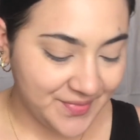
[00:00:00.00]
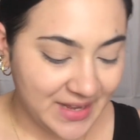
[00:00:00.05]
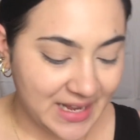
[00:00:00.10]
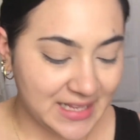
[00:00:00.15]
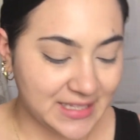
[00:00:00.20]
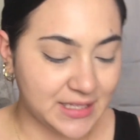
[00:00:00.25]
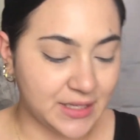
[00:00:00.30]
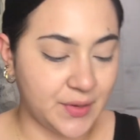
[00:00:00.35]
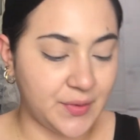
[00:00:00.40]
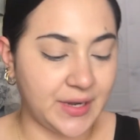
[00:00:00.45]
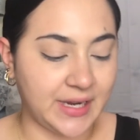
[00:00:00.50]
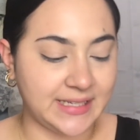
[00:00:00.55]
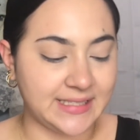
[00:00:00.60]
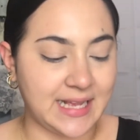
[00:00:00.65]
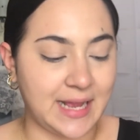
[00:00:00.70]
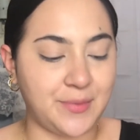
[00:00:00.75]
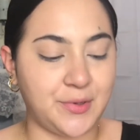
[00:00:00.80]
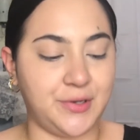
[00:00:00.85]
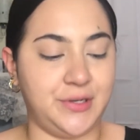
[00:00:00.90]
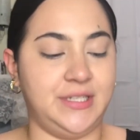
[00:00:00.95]
So next
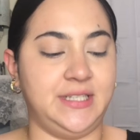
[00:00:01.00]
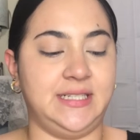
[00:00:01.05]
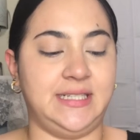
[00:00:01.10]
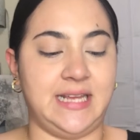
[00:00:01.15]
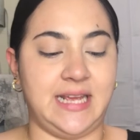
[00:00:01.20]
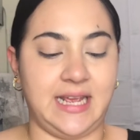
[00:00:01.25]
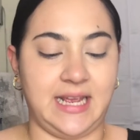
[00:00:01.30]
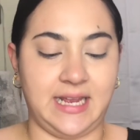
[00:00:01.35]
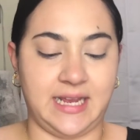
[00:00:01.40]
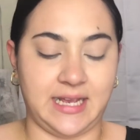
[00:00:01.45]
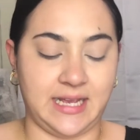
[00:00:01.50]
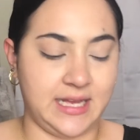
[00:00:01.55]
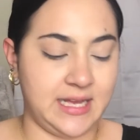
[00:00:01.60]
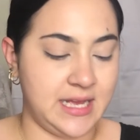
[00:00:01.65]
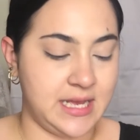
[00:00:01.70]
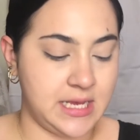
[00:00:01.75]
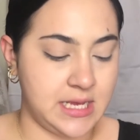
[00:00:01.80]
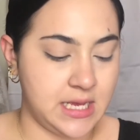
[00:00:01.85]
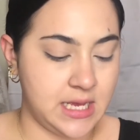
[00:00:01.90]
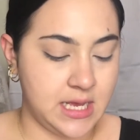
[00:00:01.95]
I'm going to take
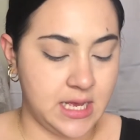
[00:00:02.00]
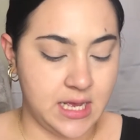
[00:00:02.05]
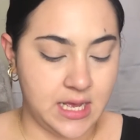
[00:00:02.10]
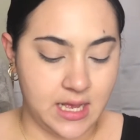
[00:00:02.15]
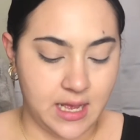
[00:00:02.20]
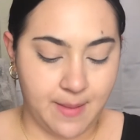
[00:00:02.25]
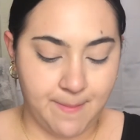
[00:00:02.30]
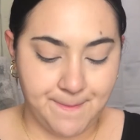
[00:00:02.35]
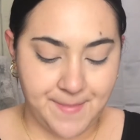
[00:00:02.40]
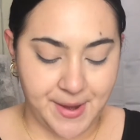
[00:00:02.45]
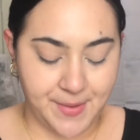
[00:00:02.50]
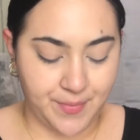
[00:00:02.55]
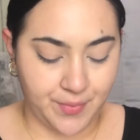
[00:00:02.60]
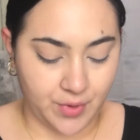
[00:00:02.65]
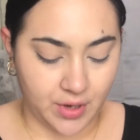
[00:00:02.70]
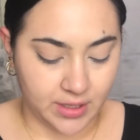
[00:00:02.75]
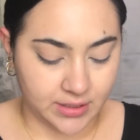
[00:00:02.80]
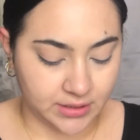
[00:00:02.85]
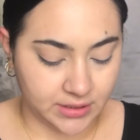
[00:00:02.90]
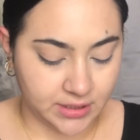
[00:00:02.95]
my
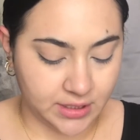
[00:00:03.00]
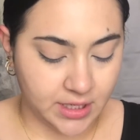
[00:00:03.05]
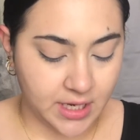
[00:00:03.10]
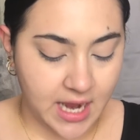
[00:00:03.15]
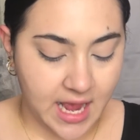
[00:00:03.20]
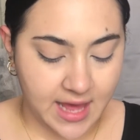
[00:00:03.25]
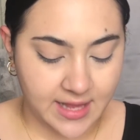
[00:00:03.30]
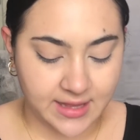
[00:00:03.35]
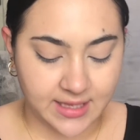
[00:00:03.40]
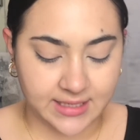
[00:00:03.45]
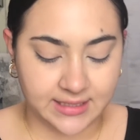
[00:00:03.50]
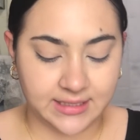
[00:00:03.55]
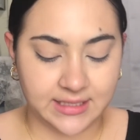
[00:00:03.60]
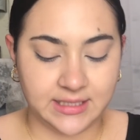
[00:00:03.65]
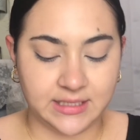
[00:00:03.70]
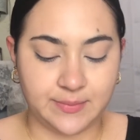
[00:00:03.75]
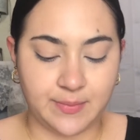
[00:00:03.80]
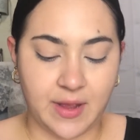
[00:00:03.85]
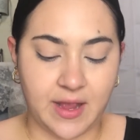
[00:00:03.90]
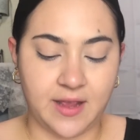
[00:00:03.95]
bronzer, and this
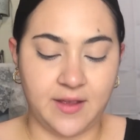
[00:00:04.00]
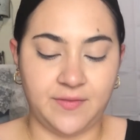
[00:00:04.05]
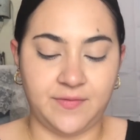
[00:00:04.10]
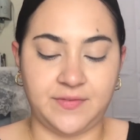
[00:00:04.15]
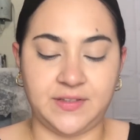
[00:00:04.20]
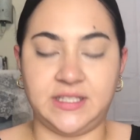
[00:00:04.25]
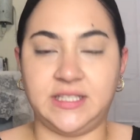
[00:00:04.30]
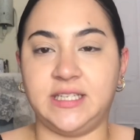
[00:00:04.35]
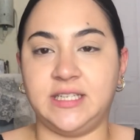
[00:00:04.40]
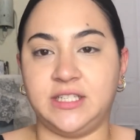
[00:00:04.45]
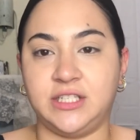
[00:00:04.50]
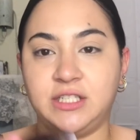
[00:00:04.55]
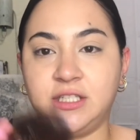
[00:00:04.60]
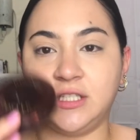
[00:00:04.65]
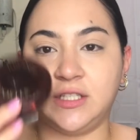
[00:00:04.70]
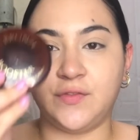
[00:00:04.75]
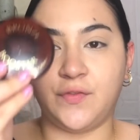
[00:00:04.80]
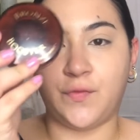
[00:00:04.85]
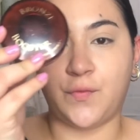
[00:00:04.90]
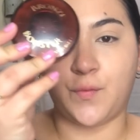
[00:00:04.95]
is by Physicians
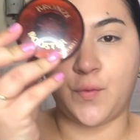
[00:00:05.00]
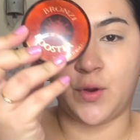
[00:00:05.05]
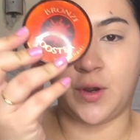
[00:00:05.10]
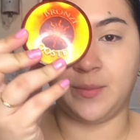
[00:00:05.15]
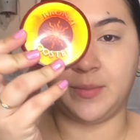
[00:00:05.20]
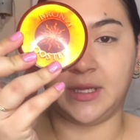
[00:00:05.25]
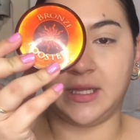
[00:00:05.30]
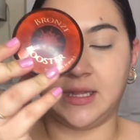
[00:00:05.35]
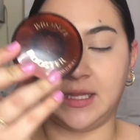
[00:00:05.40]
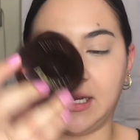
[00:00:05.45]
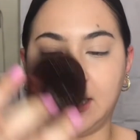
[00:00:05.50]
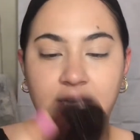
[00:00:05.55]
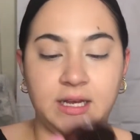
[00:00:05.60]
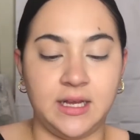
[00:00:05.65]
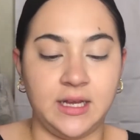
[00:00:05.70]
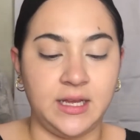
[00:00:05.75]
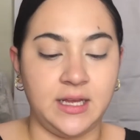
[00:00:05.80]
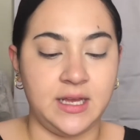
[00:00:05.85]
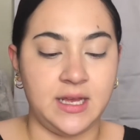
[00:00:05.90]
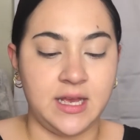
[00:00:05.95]
Formula.
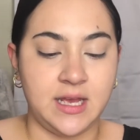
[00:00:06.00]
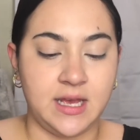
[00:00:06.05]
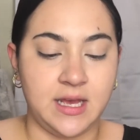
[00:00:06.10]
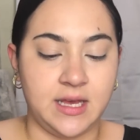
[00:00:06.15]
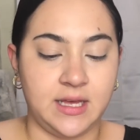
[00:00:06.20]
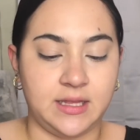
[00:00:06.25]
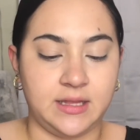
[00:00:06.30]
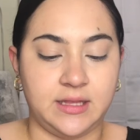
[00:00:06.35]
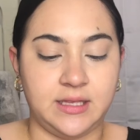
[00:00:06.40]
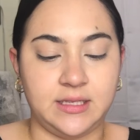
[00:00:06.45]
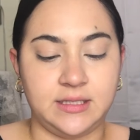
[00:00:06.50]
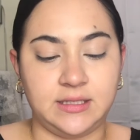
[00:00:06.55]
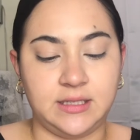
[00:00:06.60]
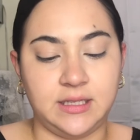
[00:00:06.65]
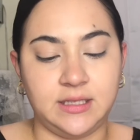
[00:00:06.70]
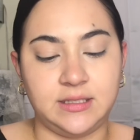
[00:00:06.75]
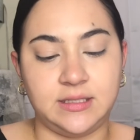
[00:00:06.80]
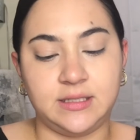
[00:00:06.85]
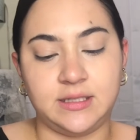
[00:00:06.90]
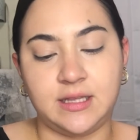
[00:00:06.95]
This
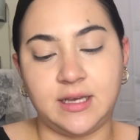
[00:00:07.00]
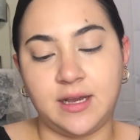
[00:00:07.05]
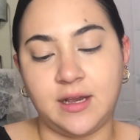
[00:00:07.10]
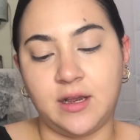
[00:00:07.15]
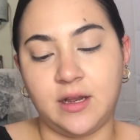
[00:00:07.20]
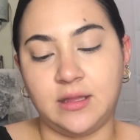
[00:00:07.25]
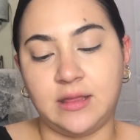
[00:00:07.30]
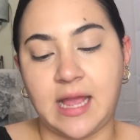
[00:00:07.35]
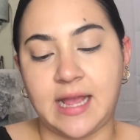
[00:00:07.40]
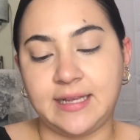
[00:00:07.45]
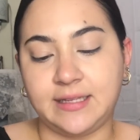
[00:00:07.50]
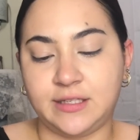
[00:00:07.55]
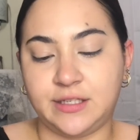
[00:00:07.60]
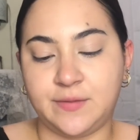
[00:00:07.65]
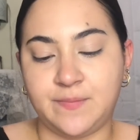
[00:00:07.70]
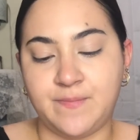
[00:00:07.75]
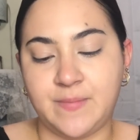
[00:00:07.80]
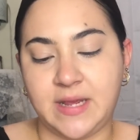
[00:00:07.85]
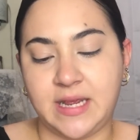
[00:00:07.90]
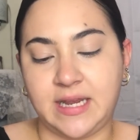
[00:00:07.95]
is their light to
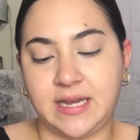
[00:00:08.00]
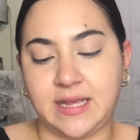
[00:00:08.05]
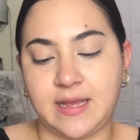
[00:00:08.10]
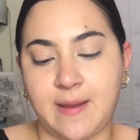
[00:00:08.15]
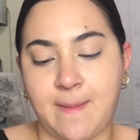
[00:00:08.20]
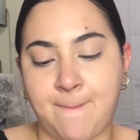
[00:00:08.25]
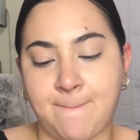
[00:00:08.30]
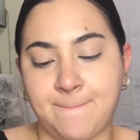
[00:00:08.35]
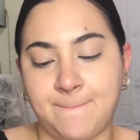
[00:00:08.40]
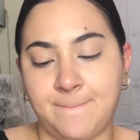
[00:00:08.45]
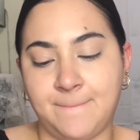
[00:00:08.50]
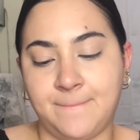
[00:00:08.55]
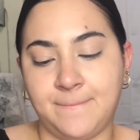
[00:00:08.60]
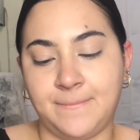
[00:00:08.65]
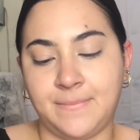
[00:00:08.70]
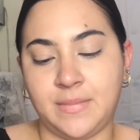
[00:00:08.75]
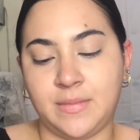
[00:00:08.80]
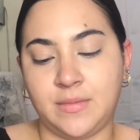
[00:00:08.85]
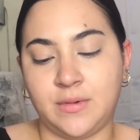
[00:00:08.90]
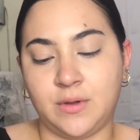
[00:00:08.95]
medium
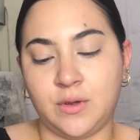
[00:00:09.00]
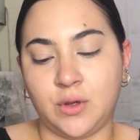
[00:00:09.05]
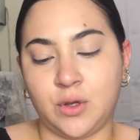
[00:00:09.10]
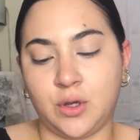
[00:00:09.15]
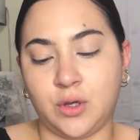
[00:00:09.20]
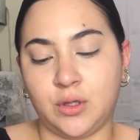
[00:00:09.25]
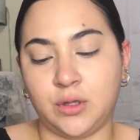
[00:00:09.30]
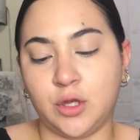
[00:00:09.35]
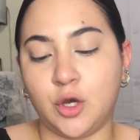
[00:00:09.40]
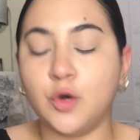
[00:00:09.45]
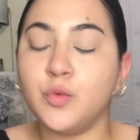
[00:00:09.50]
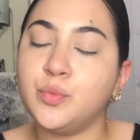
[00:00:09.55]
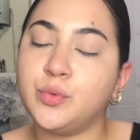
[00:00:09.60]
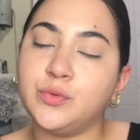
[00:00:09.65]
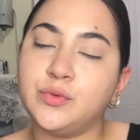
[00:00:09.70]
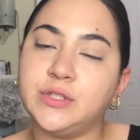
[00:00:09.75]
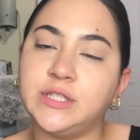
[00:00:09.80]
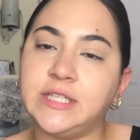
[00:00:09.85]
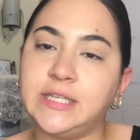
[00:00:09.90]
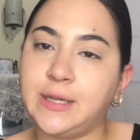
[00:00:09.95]
glow
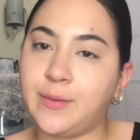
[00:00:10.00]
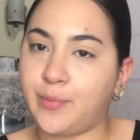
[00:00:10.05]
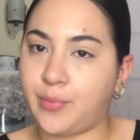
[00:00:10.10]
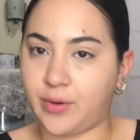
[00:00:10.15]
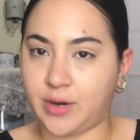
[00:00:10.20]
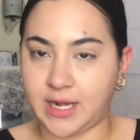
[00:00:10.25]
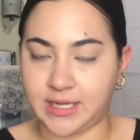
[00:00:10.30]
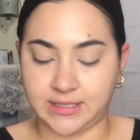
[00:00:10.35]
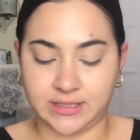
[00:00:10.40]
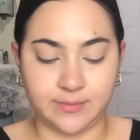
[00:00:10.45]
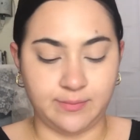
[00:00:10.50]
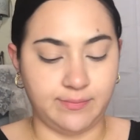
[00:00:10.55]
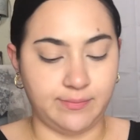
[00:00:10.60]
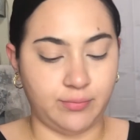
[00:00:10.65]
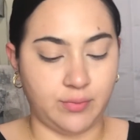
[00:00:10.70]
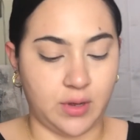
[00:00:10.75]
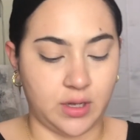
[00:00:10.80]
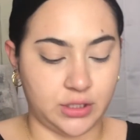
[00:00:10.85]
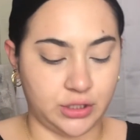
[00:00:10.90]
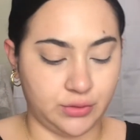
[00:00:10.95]
boosting press
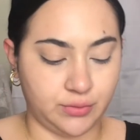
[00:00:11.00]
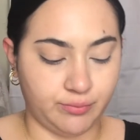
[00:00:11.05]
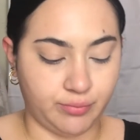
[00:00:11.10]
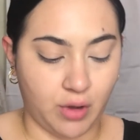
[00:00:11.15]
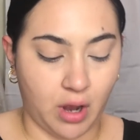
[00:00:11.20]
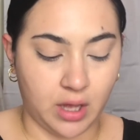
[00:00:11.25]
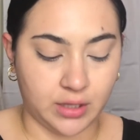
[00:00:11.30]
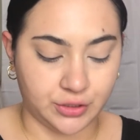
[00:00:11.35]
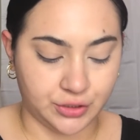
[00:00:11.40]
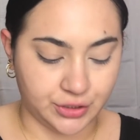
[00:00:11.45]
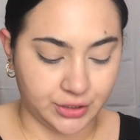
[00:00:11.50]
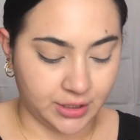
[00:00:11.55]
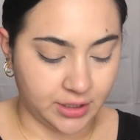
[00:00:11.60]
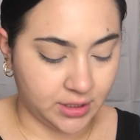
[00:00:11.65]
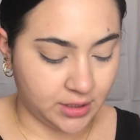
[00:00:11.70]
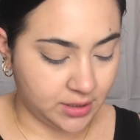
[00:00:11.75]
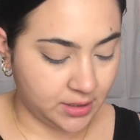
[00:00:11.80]
bronzer.